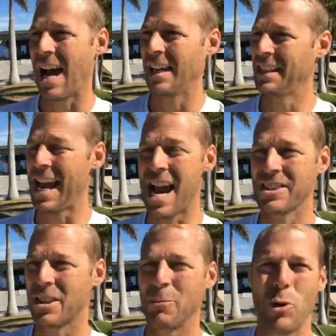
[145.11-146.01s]
they
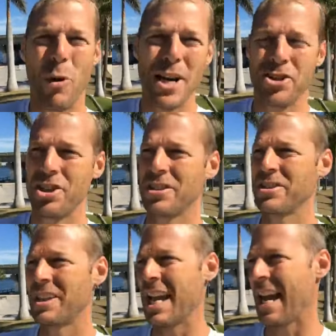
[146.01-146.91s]
ask them
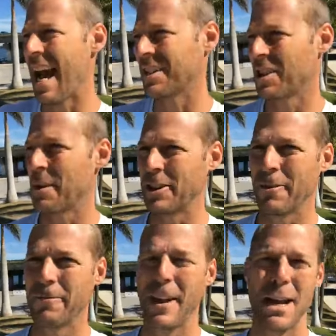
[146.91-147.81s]
questions, they ask about their
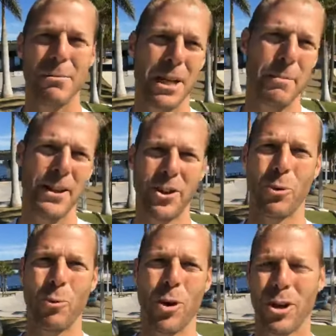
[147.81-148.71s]
family, about their
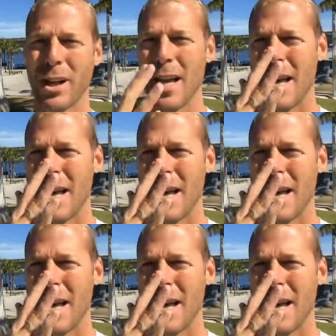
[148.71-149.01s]
work.